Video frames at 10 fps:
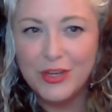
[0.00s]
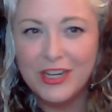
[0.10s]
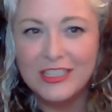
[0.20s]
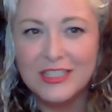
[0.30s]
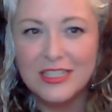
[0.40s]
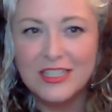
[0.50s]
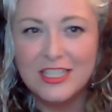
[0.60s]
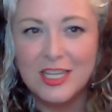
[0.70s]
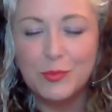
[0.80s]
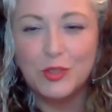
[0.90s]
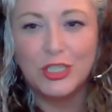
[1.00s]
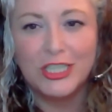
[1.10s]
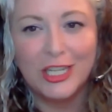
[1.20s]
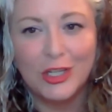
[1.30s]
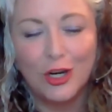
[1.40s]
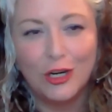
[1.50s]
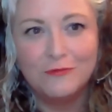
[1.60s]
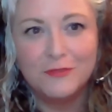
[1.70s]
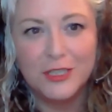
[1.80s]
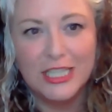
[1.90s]
but it's a steep learning
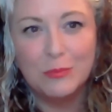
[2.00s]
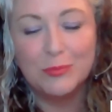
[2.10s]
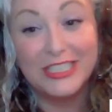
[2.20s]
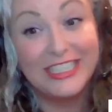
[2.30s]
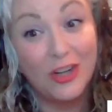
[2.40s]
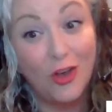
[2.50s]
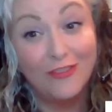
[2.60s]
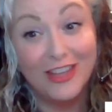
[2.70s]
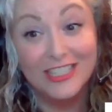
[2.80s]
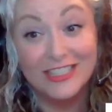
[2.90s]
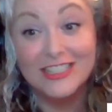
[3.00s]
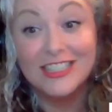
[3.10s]
curve for a complete novice.